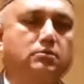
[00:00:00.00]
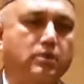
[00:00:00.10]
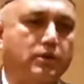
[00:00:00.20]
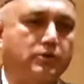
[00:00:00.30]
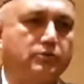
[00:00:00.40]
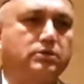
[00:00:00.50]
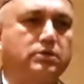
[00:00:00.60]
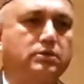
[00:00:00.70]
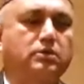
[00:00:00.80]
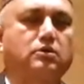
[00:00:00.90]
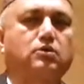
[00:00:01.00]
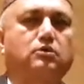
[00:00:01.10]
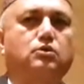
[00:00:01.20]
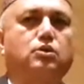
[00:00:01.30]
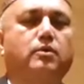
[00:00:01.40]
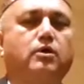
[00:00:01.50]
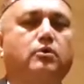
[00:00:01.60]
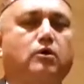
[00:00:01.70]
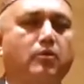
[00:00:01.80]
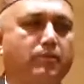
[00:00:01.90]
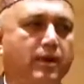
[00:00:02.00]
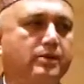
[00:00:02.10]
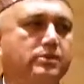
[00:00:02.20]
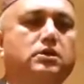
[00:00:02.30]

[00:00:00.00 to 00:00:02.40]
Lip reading: by using the tobacco compliance.